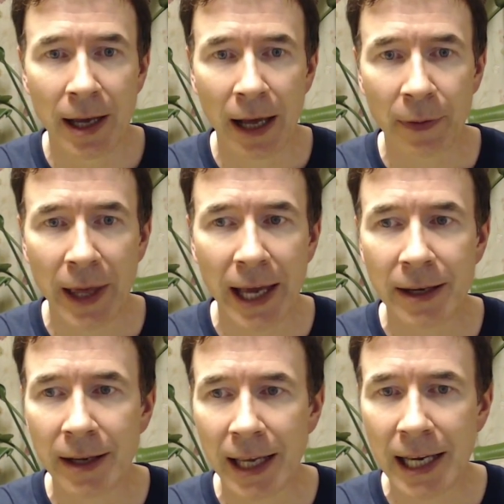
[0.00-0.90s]
And
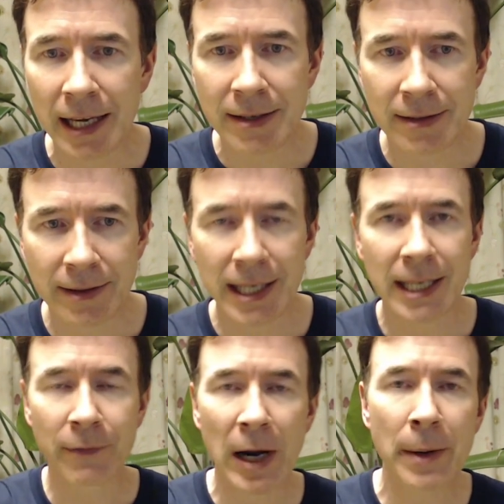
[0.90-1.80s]
then here's
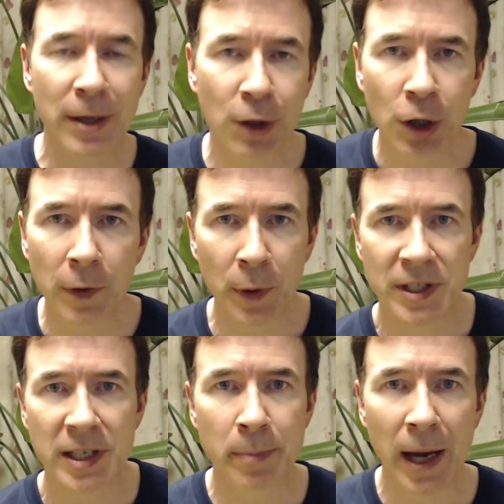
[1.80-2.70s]
the variant cover,
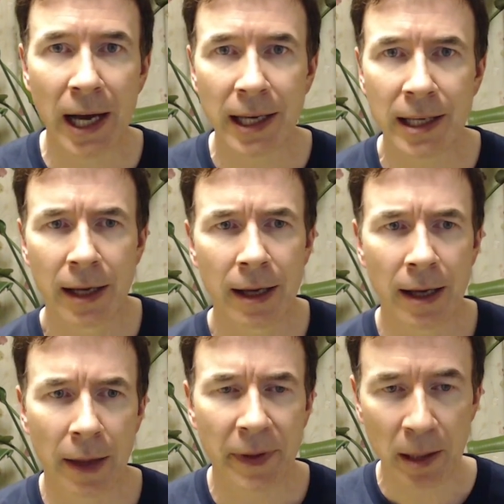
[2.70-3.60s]
which is by,
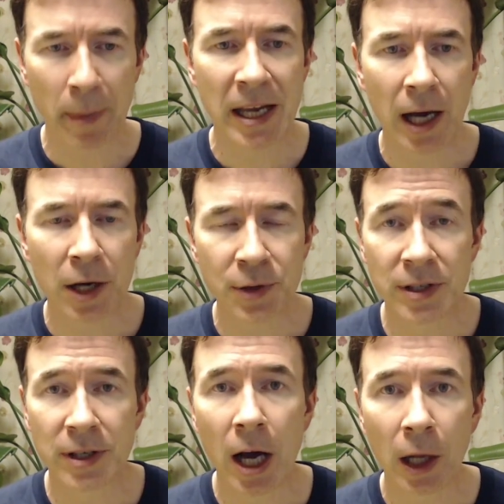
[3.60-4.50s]
I think the main
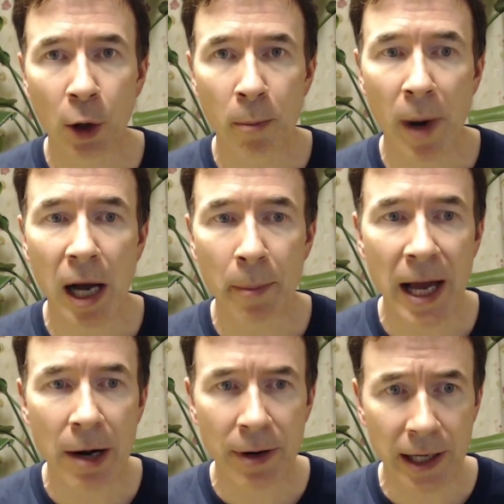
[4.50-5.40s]
artist, Carlo
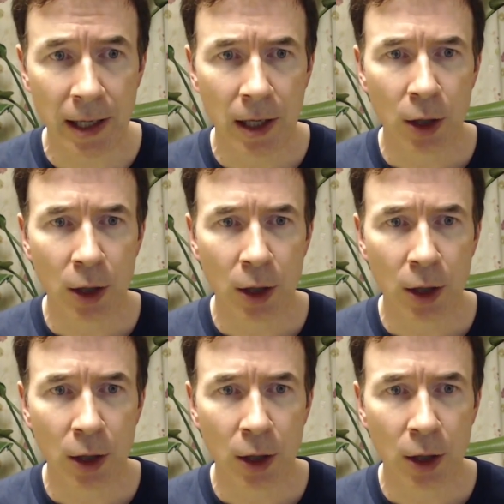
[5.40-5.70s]
Barberi.